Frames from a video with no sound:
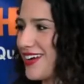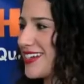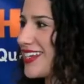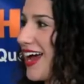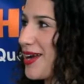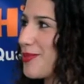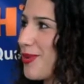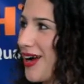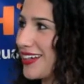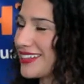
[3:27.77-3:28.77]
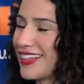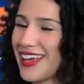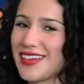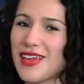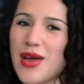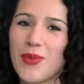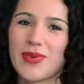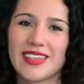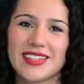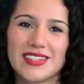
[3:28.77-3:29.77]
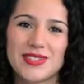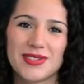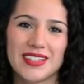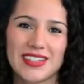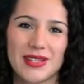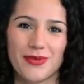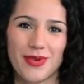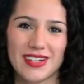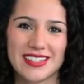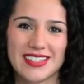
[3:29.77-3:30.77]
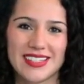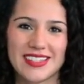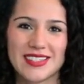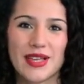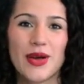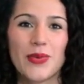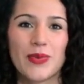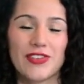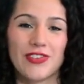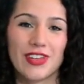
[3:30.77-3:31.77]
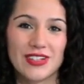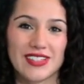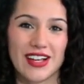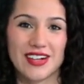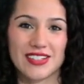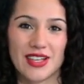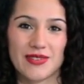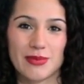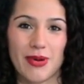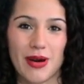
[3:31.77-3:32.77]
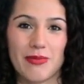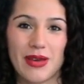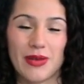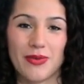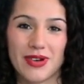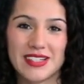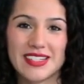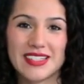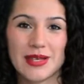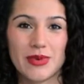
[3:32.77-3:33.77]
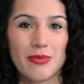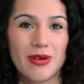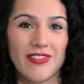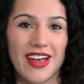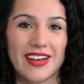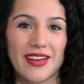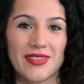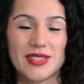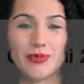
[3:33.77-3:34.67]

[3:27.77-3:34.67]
our entire product line with industry-leading warranties. We further set ourselves apart by the warranties that we provide on the